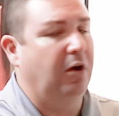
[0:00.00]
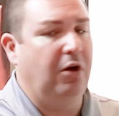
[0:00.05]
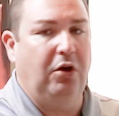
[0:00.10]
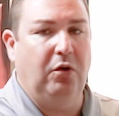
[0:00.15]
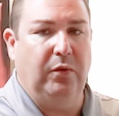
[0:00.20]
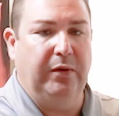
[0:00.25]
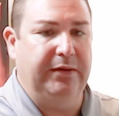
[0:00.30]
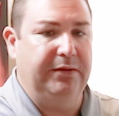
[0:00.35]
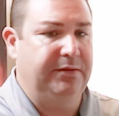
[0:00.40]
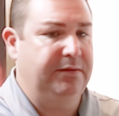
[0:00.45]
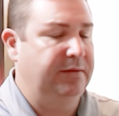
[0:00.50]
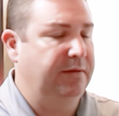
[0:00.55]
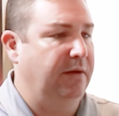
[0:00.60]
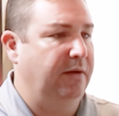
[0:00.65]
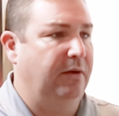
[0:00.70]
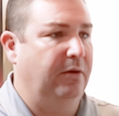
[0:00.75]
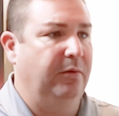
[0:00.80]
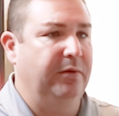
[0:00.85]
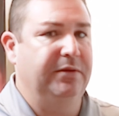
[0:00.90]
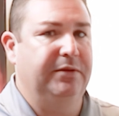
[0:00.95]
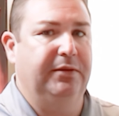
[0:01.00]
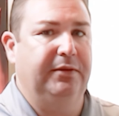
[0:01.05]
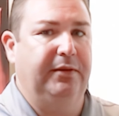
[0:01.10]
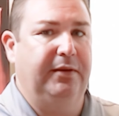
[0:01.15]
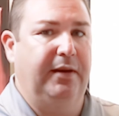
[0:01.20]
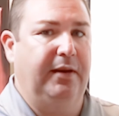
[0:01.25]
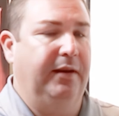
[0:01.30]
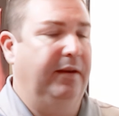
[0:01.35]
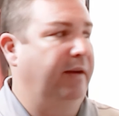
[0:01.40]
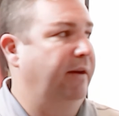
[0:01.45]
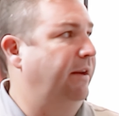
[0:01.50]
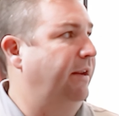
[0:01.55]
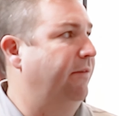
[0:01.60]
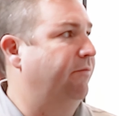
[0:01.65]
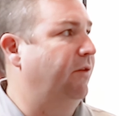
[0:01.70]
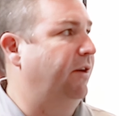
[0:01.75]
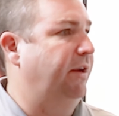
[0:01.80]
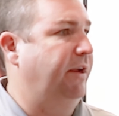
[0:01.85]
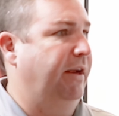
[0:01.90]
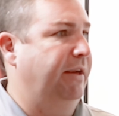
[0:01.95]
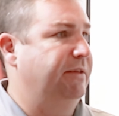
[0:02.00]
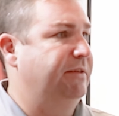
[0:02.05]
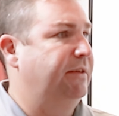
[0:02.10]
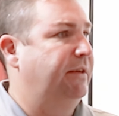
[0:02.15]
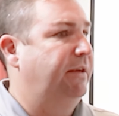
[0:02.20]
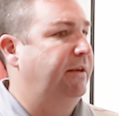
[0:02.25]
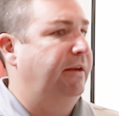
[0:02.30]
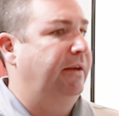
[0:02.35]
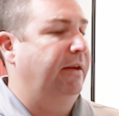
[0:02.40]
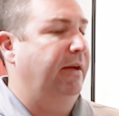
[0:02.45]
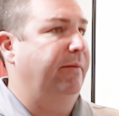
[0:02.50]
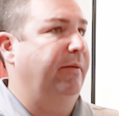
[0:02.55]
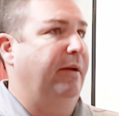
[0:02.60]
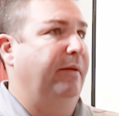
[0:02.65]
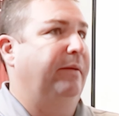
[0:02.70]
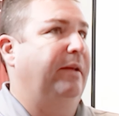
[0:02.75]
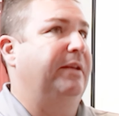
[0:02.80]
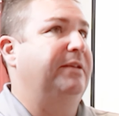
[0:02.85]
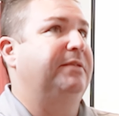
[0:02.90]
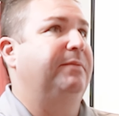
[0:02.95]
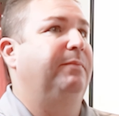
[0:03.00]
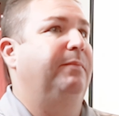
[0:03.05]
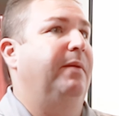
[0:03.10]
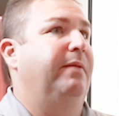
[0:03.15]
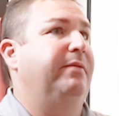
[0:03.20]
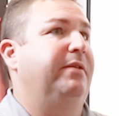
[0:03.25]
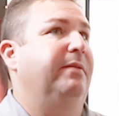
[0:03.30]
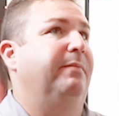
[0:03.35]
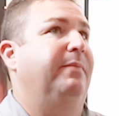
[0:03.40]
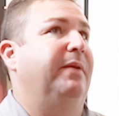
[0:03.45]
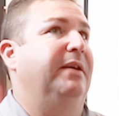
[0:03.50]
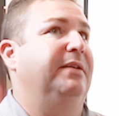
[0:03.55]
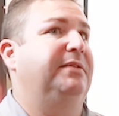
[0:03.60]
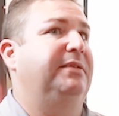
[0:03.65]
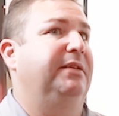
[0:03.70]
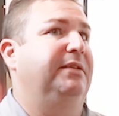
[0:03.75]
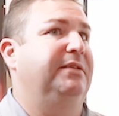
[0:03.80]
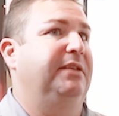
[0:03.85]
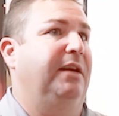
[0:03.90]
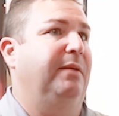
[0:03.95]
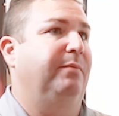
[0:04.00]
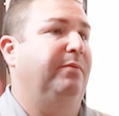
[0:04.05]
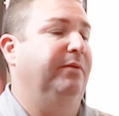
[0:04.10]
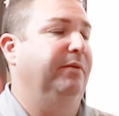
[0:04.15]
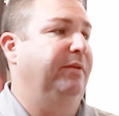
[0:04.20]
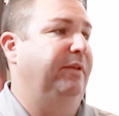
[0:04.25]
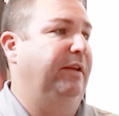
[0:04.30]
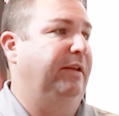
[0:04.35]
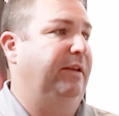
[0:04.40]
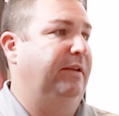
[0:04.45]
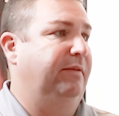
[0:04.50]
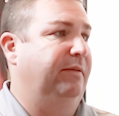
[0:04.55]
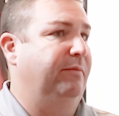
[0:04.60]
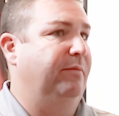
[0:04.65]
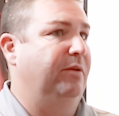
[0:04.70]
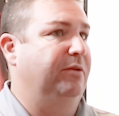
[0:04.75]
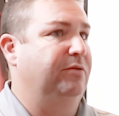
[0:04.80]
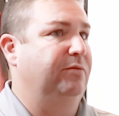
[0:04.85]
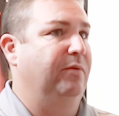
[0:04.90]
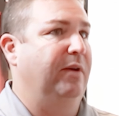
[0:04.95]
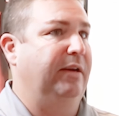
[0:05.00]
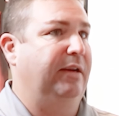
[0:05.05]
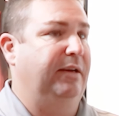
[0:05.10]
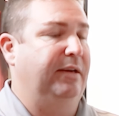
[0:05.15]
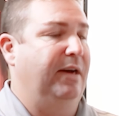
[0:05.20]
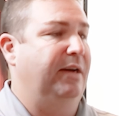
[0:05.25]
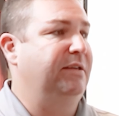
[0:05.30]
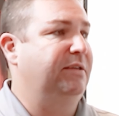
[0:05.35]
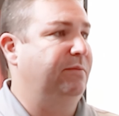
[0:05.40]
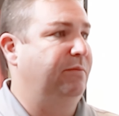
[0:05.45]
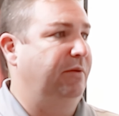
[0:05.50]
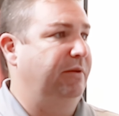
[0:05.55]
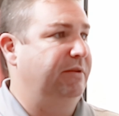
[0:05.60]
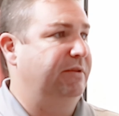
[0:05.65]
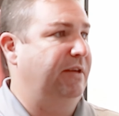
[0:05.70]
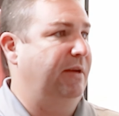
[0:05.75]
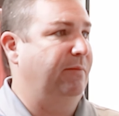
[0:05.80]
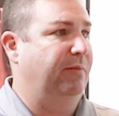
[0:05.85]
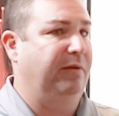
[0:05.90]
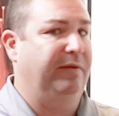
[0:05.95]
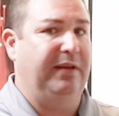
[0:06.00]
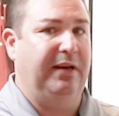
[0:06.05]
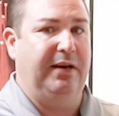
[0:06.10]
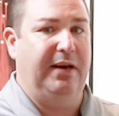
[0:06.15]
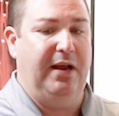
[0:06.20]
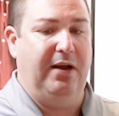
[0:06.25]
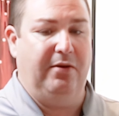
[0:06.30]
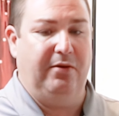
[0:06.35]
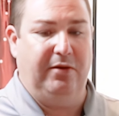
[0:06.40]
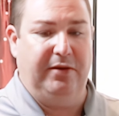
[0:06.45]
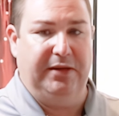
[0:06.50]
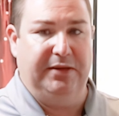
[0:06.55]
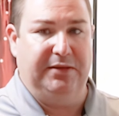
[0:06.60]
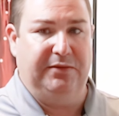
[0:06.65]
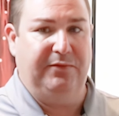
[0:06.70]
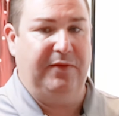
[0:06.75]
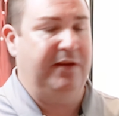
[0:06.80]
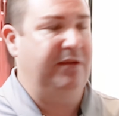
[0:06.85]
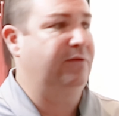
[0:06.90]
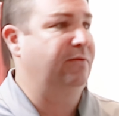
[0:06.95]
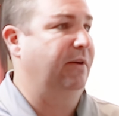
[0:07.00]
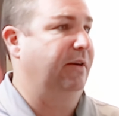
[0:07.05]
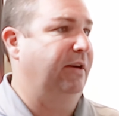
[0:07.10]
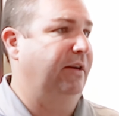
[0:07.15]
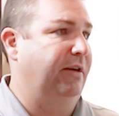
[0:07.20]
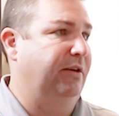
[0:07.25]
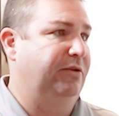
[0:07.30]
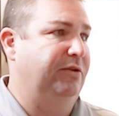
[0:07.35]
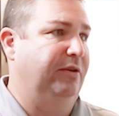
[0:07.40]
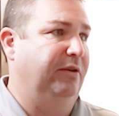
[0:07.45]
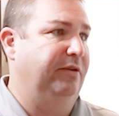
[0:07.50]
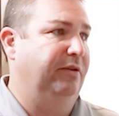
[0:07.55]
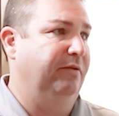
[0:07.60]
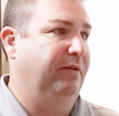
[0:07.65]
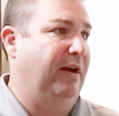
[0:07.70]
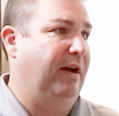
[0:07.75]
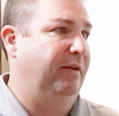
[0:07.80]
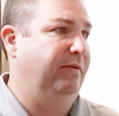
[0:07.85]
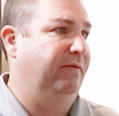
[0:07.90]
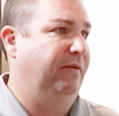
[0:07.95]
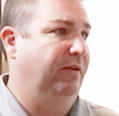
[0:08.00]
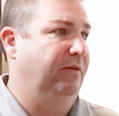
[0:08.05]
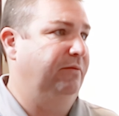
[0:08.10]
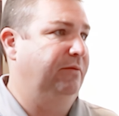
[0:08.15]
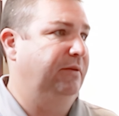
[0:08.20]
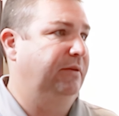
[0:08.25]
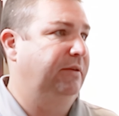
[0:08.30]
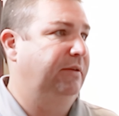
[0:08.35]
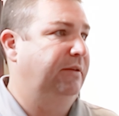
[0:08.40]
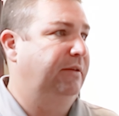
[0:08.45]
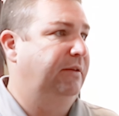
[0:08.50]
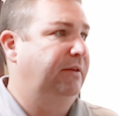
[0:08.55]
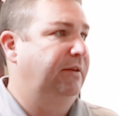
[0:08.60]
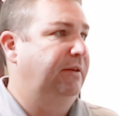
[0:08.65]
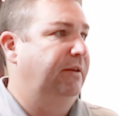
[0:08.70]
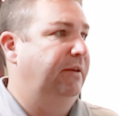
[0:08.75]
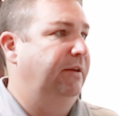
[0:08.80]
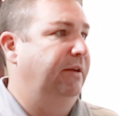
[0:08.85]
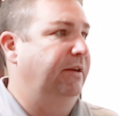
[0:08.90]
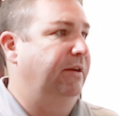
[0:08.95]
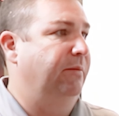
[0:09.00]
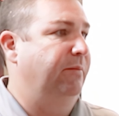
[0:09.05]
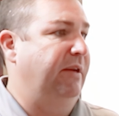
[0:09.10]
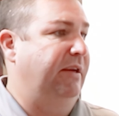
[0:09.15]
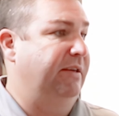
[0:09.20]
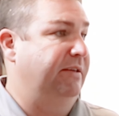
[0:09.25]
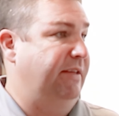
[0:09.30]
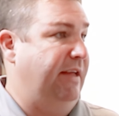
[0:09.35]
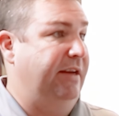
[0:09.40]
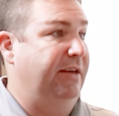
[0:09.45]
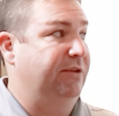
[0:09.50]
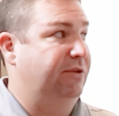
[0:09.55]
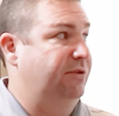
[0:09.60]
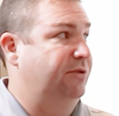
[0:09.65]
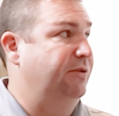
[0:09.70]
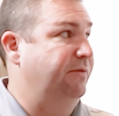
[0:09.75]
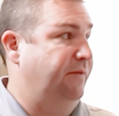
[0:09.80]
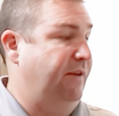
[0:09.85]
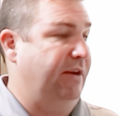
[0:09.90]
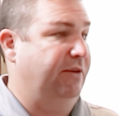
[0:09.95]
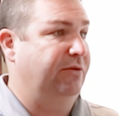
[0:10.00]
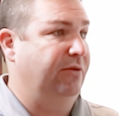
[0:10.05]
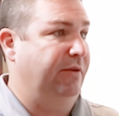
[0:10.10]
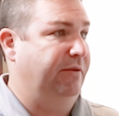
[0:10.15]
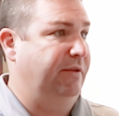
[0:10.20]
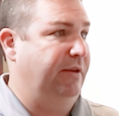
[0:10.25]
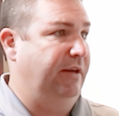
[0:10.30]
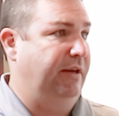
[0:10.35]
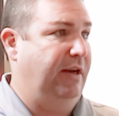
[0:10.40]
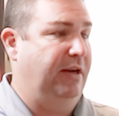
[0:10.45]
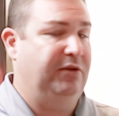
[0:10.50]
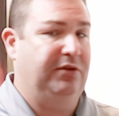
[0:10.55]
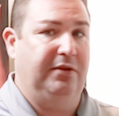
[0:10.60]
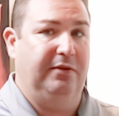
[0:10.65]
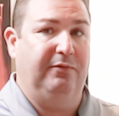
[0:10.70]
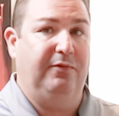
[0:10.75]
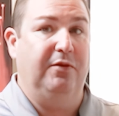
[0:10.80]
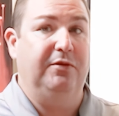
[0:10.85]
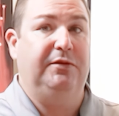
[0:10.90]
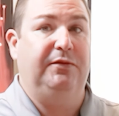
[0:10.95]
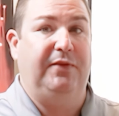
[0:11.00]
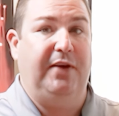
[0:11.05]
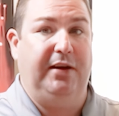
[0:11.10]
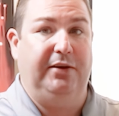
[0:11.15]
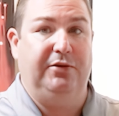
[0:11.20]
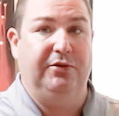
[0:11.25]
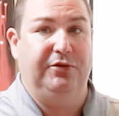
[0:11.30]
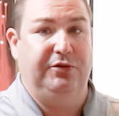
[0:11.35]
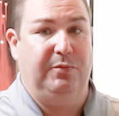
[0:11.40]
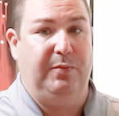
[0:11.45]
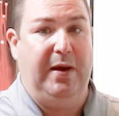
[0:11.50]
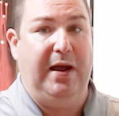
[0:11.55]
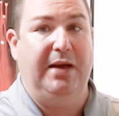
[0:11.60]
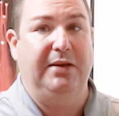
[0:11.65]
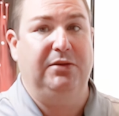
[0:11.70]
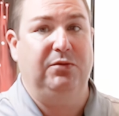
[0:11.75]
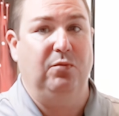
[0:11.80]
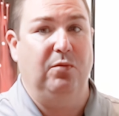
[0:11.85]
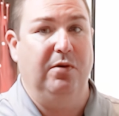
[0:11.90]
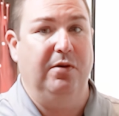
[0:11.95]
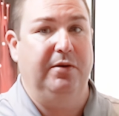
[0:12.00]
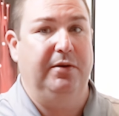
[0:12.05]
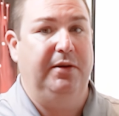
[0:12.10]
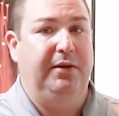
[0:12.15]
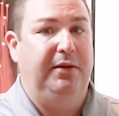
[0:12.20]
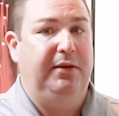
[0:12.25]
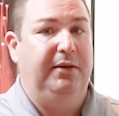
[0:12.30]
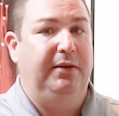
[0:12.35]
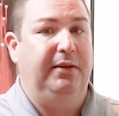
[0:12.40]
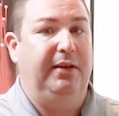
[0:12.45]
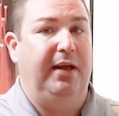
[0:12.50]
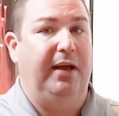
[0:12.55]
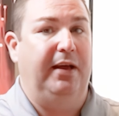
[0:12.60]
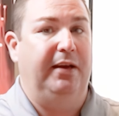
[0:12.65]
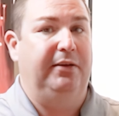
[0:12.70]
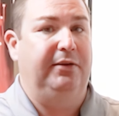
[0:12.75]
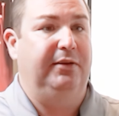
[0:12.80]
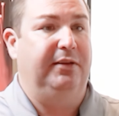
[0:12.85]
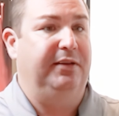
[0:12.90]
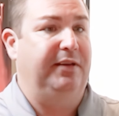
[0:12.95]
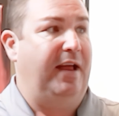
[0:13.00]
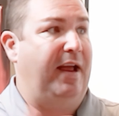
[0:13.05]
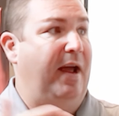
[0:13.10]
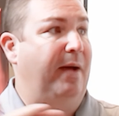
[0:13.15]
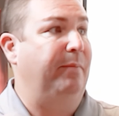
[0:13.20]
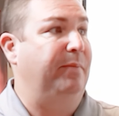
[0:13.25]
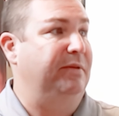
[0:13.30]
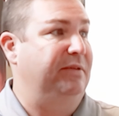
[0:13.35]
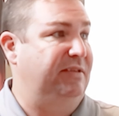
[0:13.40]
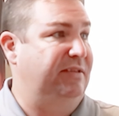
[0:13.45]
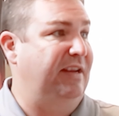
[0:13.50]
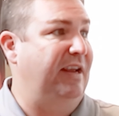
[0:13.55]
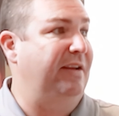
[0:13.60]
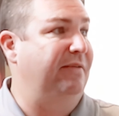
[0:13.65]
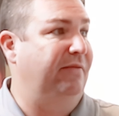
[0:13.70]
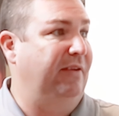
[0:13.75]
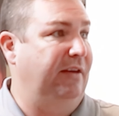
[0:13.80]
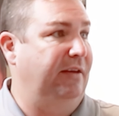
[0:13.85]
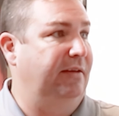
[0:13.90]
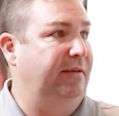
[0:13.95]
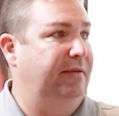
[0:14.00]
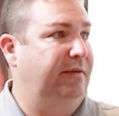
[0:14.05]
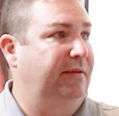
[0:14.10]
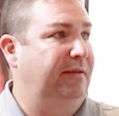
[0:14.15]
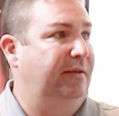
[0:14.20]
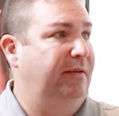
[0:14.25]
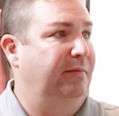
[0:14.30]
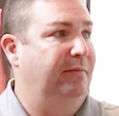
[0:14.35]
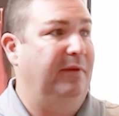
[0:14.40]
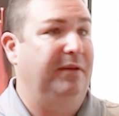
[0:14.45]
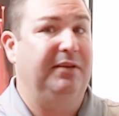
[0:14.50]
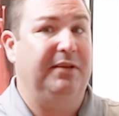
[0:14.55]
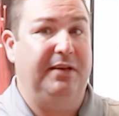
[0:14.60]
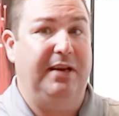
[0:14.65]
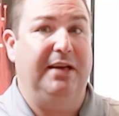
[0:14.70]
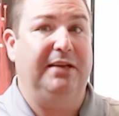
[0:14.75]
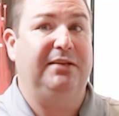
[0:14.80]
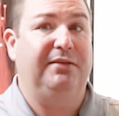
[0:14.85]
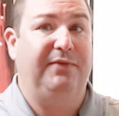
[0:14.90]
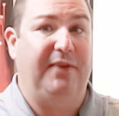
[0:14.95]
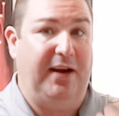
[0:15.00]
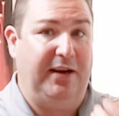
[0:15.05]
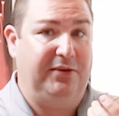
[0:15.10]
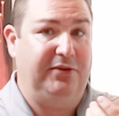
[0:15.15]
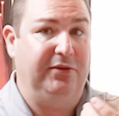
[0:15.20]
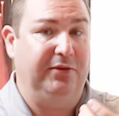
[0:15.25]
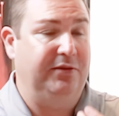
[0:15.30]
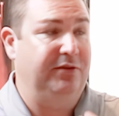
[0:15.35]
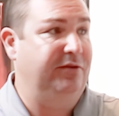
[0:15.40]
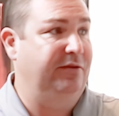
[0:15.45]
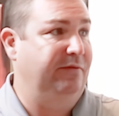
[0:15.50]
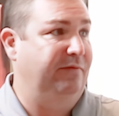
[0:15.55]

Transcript: Always in every case. I guess maybe the best example or the most recognizable example of that now is face recognition on your iPhone. Because that is two-factor authentication. The first factor is your password that the app is saving, but the next factor is